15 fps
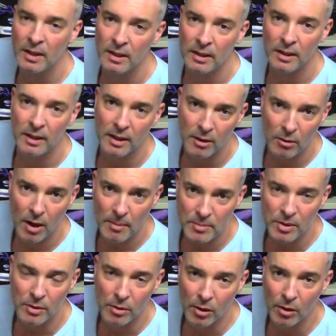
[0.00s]
uh, crop
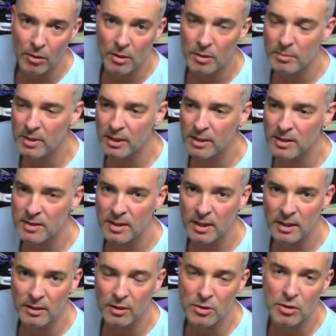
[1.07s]
to grow because they,
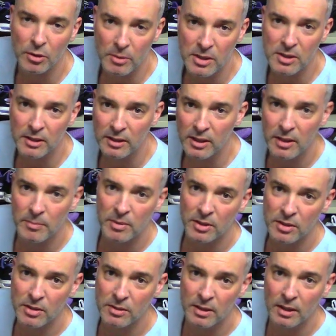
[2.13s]
they're so easy to keep. You
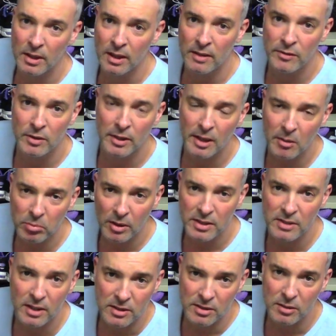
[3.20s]
just, if you've got a
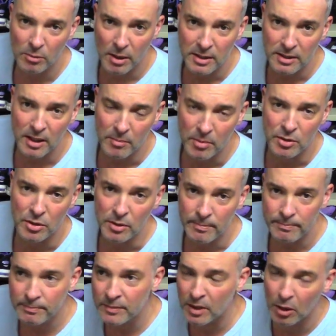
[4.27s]
place that's the right temperature,
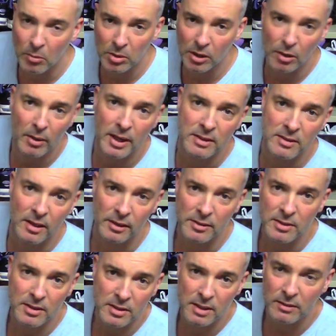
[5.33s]
you know, below 8
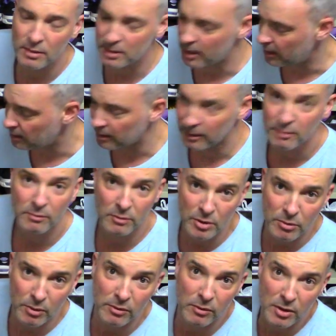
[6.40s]
Celsius, give or take,
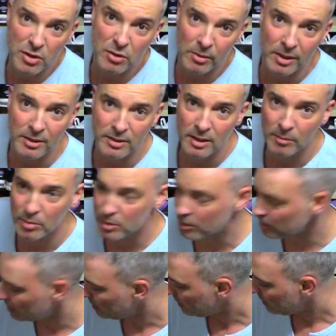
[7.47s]
refrigerator
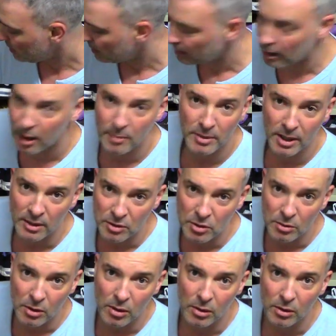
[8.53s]
temperature, um, not
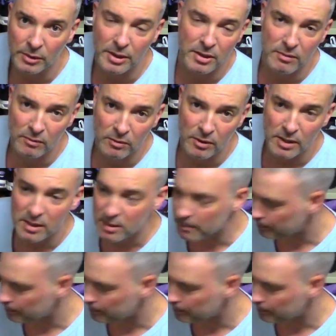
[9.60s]
too cold, doesn't freeze,